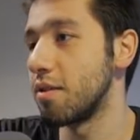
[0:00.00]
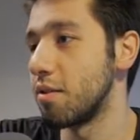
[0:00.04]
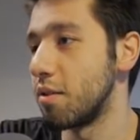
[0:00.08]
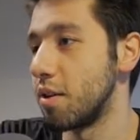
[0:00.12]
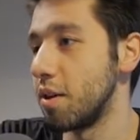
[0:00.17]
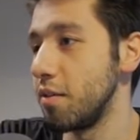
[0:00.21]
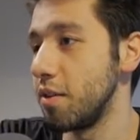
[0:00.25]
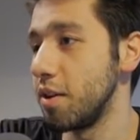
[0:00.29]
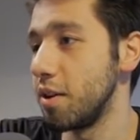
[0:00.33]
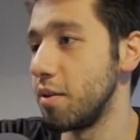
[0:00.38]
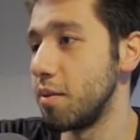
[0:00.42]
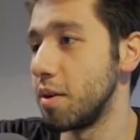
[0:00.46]
To
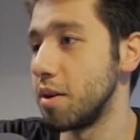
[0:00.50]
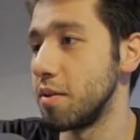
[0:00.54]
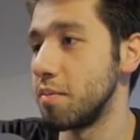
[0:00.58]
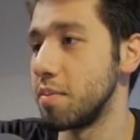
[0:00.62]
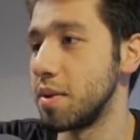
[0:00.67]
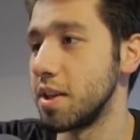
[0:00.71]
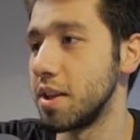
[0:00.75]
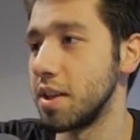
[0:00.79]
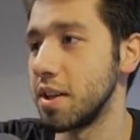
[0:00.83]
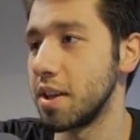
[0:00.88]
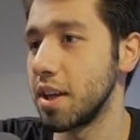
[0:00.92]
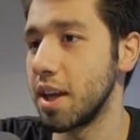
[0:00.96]
reveal would have
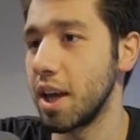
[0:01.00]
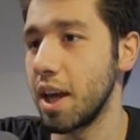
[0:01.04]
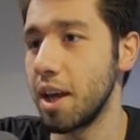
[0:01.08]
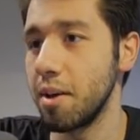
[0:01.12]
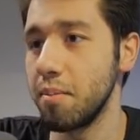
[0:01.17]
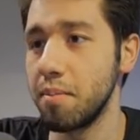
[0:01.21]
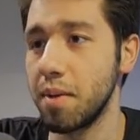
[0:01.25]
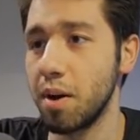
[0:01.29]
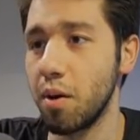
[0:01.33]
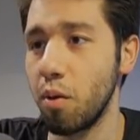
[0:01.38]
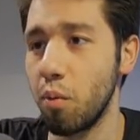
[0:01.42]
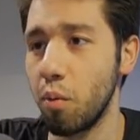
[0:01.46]
been
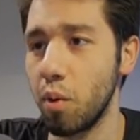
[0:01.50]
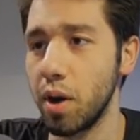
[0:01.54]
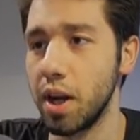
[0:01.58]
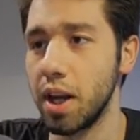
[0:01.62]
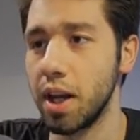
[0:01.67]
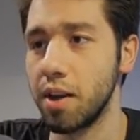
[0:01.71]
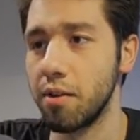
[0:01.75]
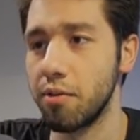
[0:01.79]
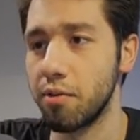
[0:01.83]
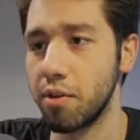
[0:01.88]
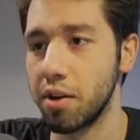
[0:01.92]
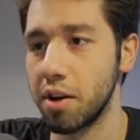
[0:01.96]
game
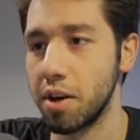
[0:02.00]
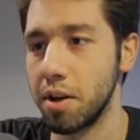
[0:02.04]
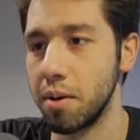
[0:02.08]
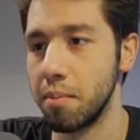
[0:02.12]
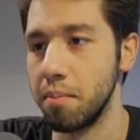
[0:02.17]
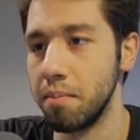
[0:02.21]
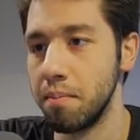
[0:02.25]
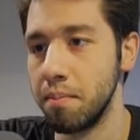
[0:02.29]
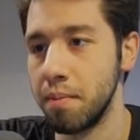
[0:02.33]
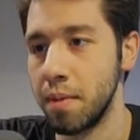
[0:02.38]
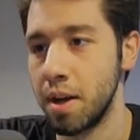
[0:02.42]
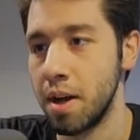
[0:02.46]
winning for
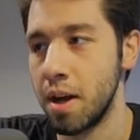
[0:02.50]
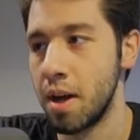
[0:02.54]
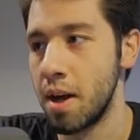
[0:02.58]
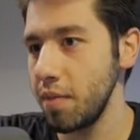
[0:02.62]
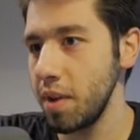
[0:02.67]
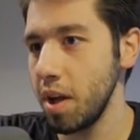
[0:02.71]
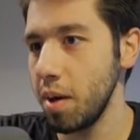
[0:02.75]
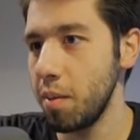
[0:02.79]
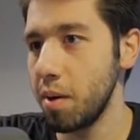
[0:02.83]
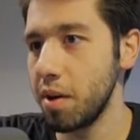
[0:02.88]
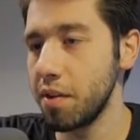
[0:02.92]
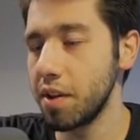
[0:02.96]
him.
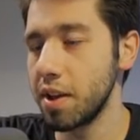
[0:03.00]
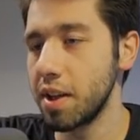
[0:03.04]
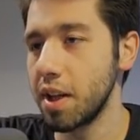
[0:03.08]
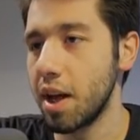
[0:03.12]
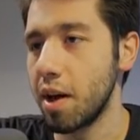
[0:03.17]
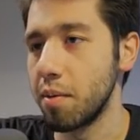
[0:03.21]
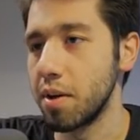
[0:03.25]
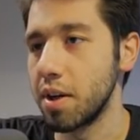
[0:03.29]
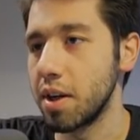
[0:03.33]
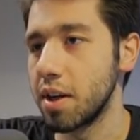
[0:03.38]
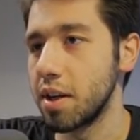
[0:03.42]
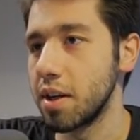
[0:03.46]
I don't think
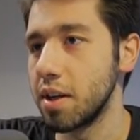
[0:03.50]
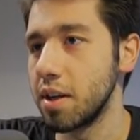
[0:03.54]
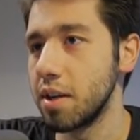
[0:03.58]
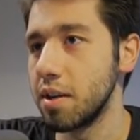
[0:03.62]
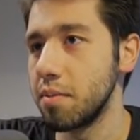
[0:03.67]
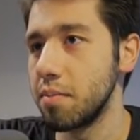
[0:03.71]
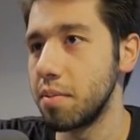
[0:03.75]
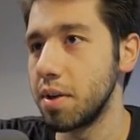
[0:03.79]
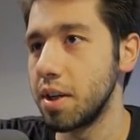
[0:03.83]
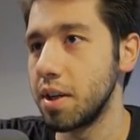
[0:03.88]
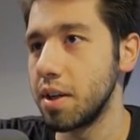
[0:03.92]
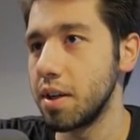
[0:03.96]
now we
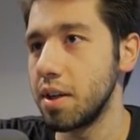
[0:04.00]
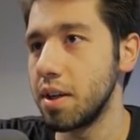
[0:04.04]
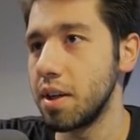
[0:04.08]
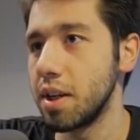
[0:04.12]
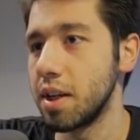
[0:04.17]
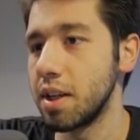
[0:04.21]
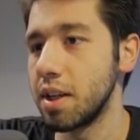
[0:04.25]
could be good